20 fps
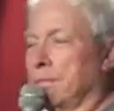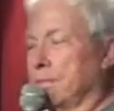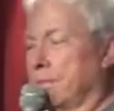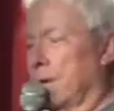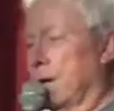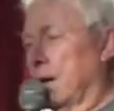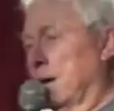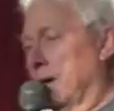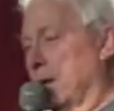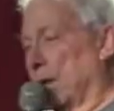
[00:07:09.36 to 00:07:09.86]

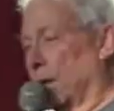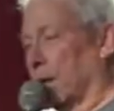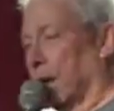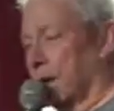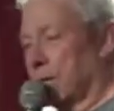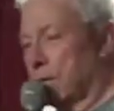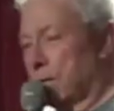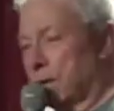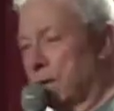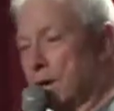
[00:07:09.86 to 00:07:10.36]
Yeah, he
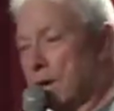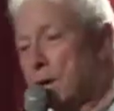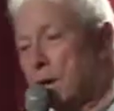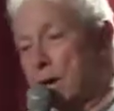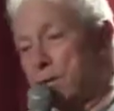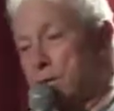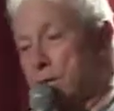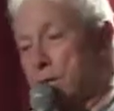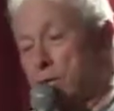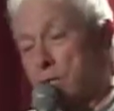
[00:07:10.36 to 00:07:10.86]
likes it. He
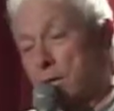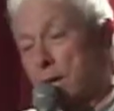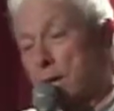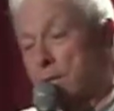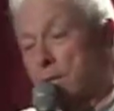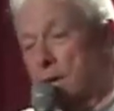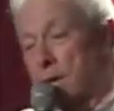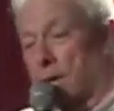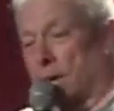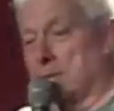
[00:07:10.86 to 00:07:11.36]
likes the
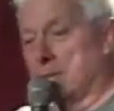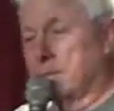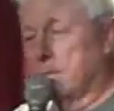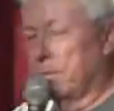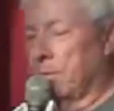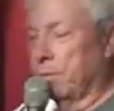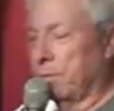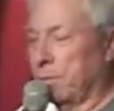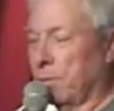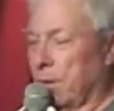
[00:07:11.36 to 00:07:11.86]
job. Right?
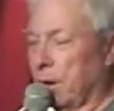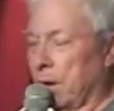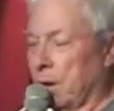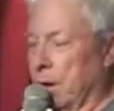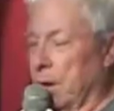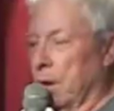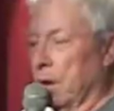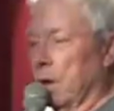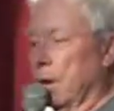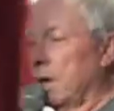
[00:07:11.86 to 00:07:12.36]

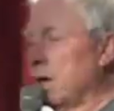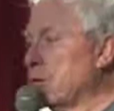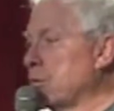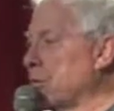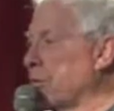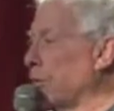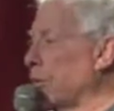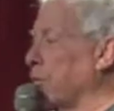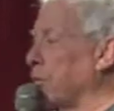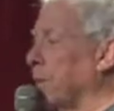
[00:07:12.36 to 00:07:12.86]
He
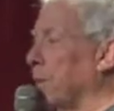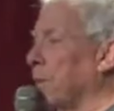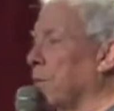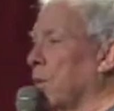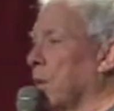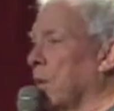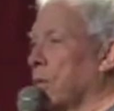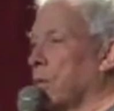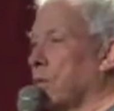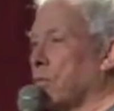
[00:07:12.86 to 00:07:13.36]
introduced me to
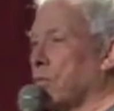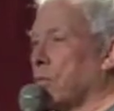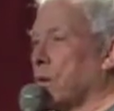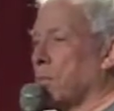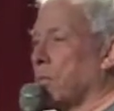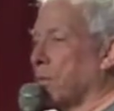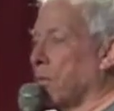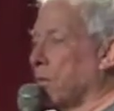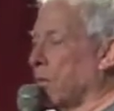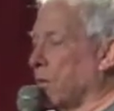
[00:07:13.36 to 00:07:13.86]
one of the
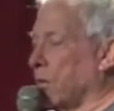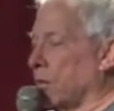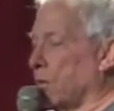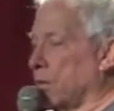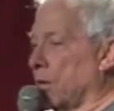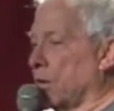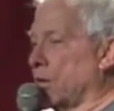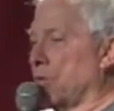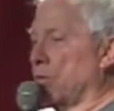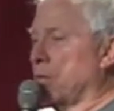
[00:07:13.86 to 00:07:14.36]
strippers. He
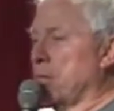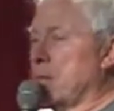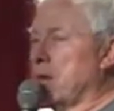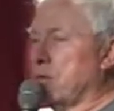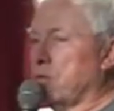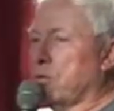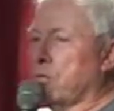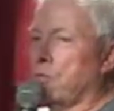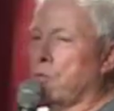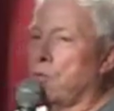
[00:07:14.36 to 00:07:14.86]
said, this is
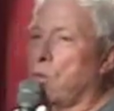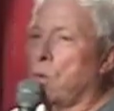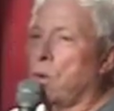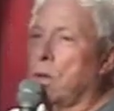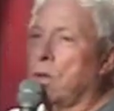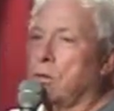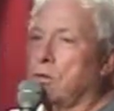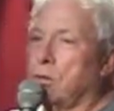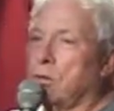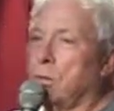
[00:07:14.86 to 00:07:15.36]
Miss
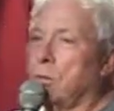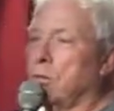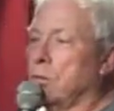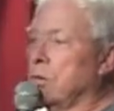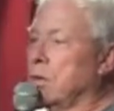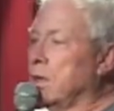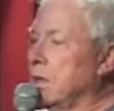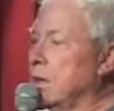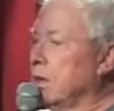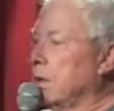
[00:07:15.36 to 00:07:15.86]

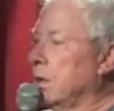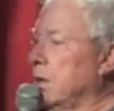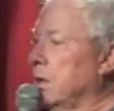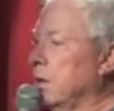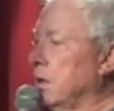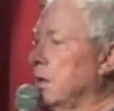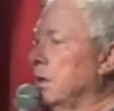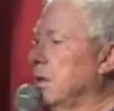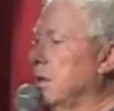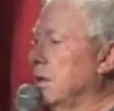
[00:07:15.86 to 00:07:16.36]

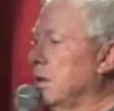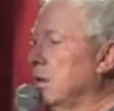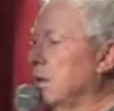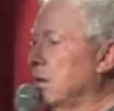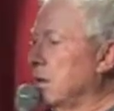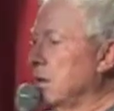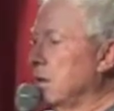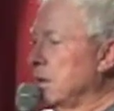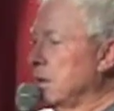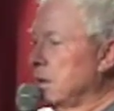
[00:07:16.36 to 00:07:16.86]

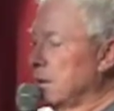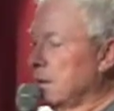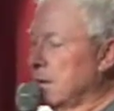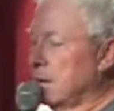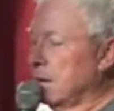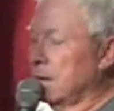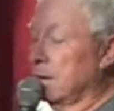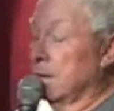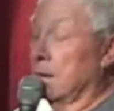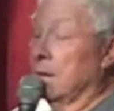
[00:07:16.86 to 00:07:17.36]
42DDDDD.
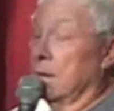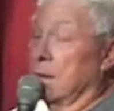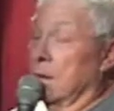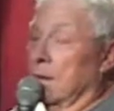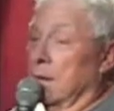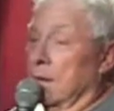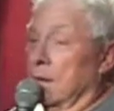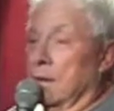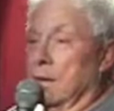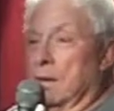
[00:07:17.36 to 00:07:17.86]

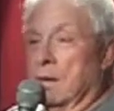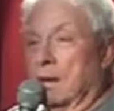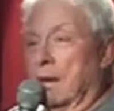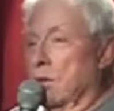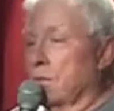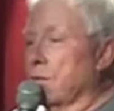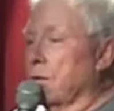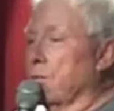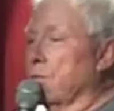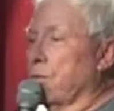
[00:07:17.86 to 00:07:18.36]

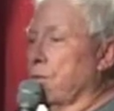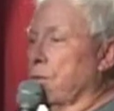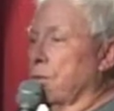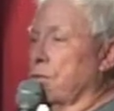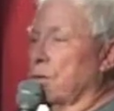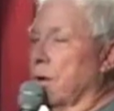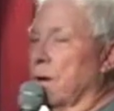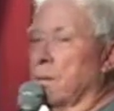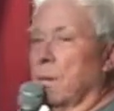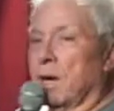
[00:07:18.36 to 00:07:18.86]
That's the
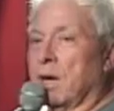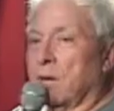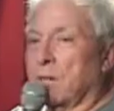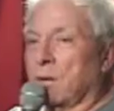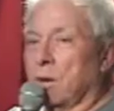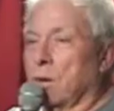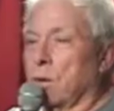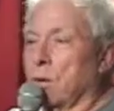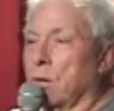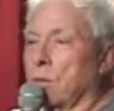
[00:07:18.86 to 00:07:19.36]
first time I
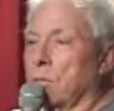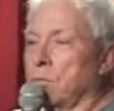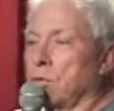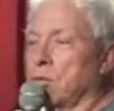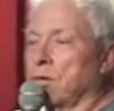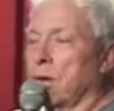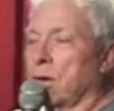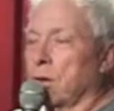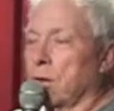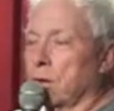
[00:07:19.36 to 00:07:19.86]
ever heard him
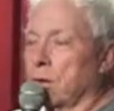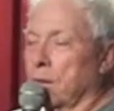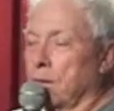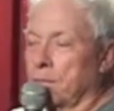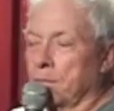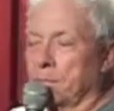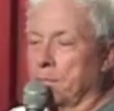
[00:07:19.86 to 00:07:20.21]
stutter.